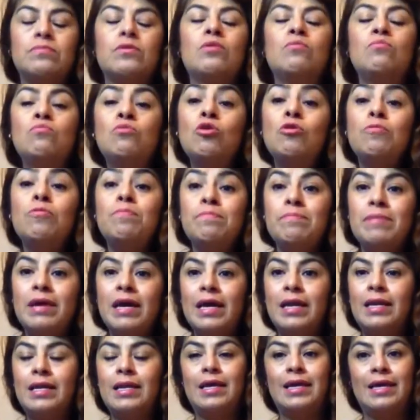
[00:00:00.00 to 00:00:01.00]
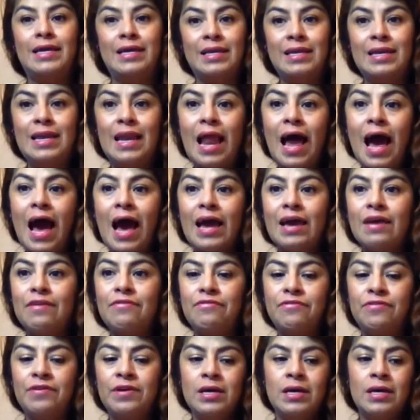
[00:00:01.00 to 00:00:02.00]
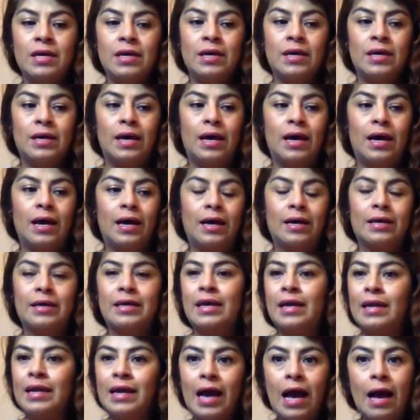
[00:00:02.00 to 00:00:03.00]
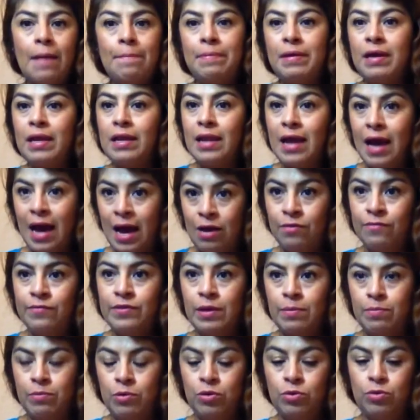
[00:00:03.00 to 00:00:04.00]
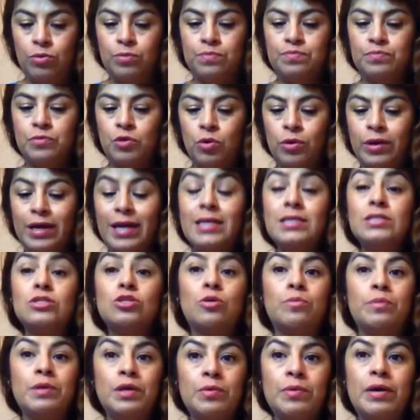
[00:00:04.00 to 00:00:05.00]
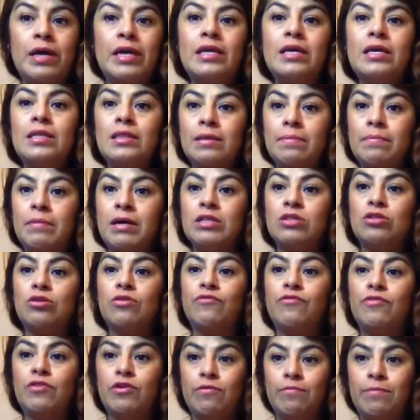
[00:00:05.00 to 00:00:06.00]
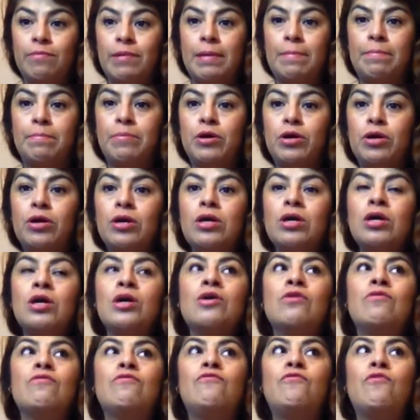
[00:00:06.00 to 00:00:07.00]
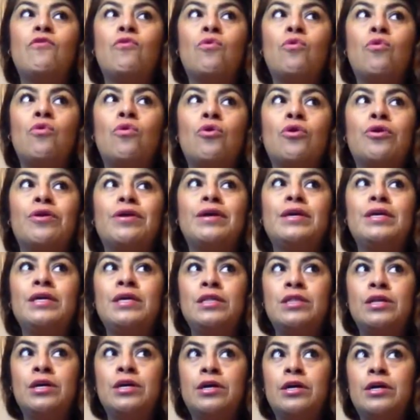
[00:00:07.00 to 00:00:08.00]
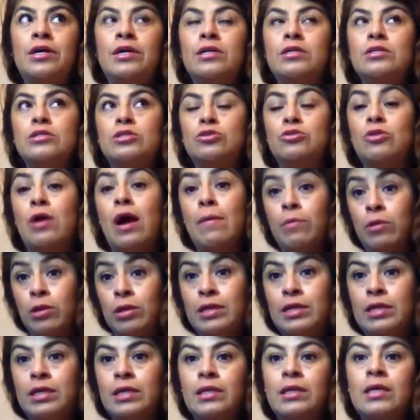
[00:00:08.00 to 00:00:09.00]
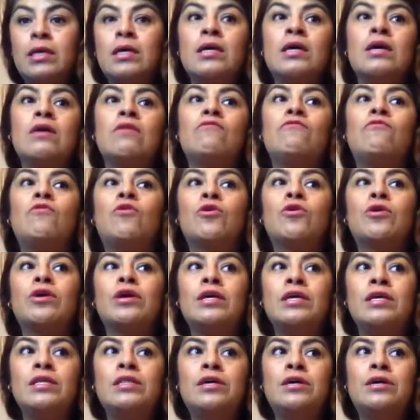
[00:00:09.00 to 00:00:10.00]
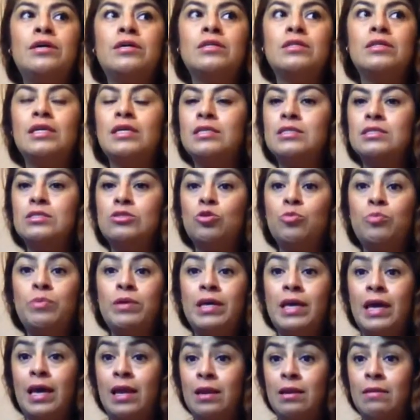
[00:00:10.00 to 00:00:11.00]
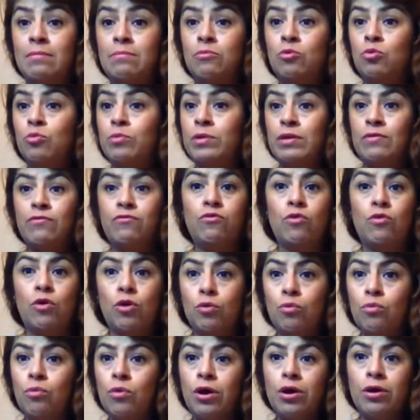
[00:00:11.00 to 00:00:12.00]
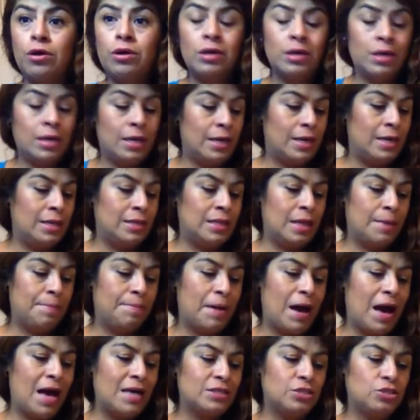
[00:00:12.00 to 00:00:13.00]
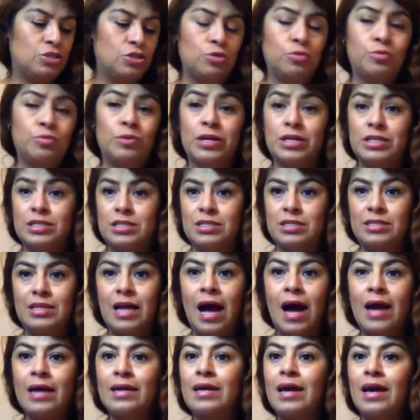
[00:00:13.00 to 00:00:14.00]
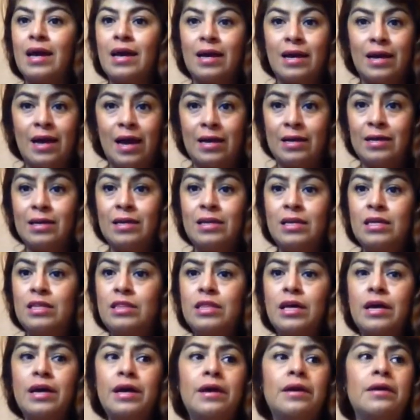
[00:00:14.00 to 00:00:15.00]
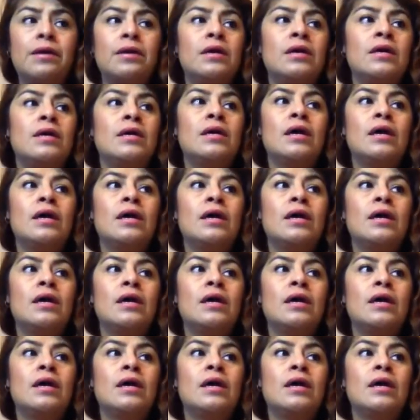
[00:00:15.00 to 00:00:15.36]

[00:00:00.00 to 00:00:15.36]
movement in life can happen out of the blue. Okay, so be ready in the month of November for either traveling, for either things to begin moving forward. In the past, you were stuck, hanging in there,